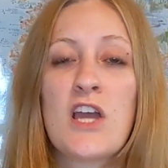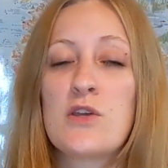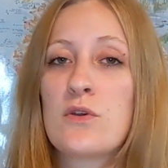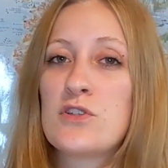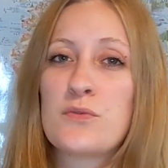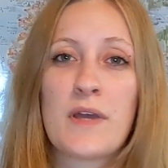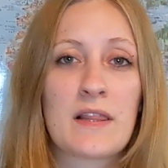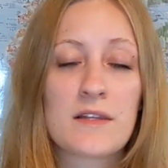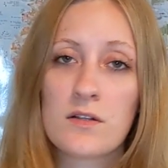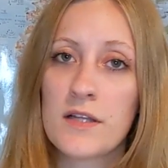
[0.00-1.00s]
You can do it
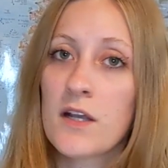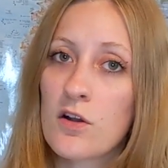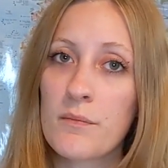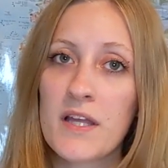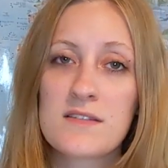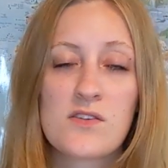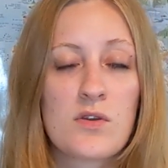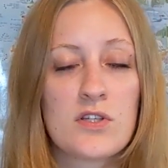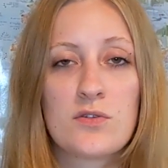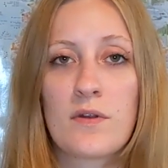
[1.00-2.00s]
in little increments, you
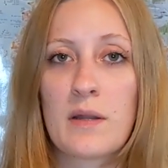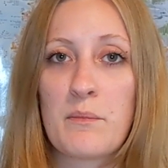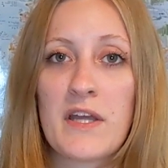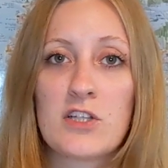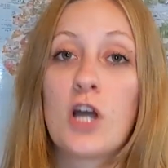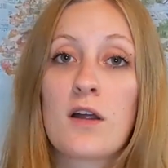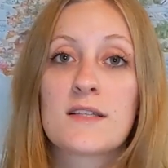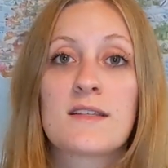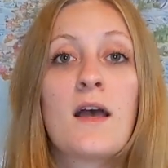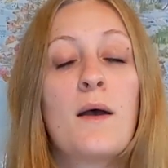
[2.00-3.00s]
can do it in big
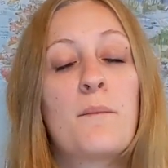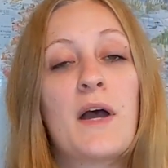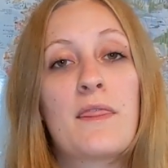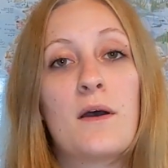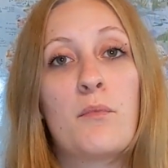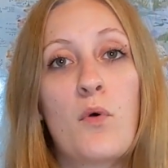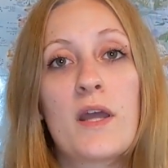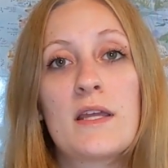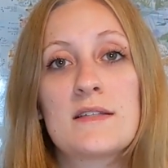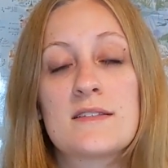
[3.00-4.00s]
chunks, but the
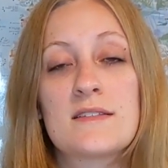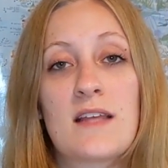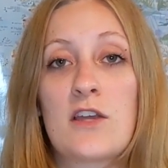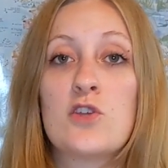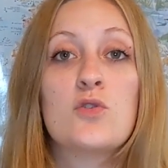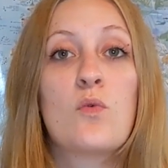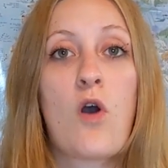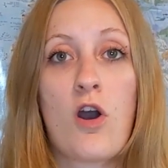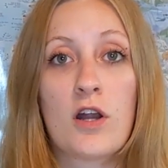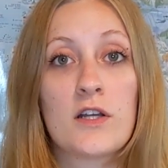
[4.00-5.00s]
point is that you
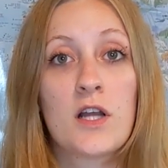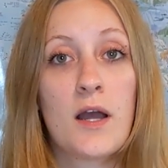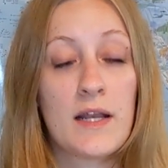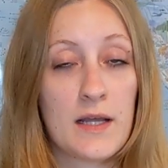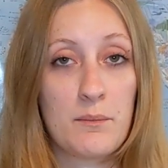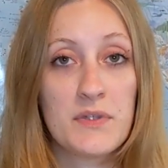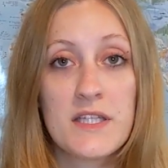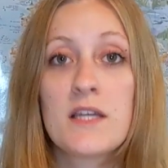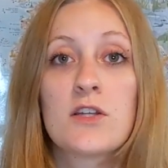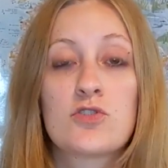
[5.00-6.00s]
are in
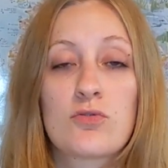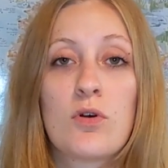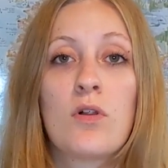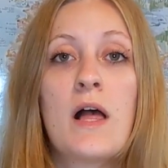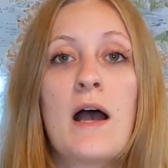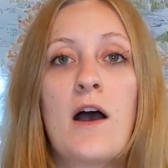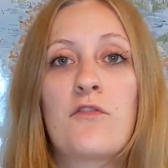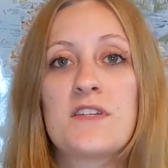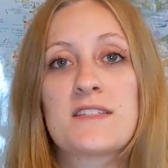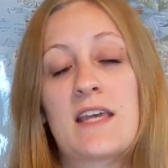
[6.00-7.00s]
complete control
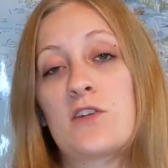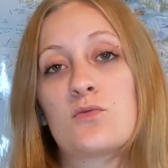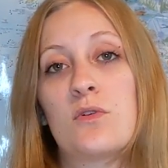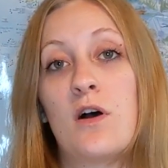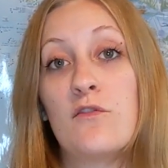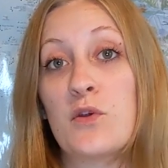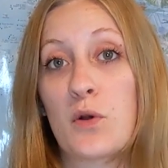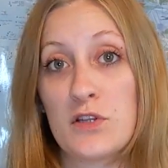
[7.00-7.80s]
of the schedule of your